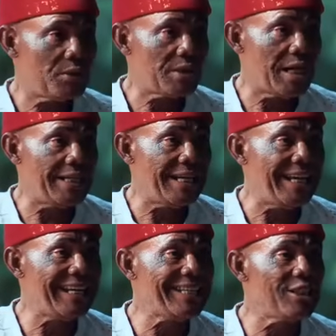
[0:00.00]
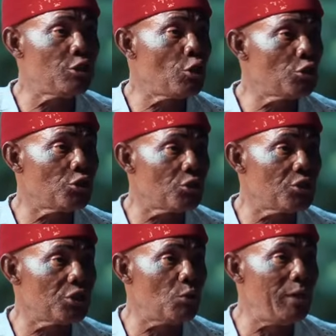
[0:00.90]
understand? It is not
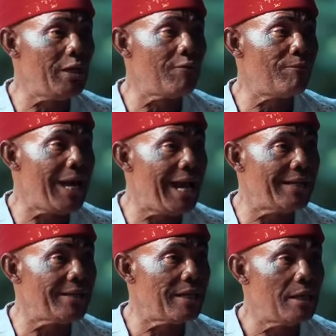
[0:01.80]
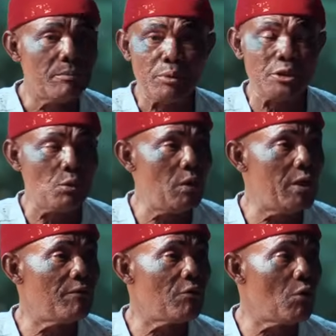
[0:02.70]
just the will of man, but the
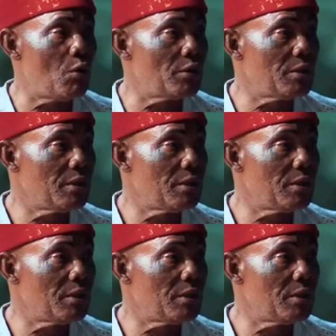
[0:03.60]
will of God.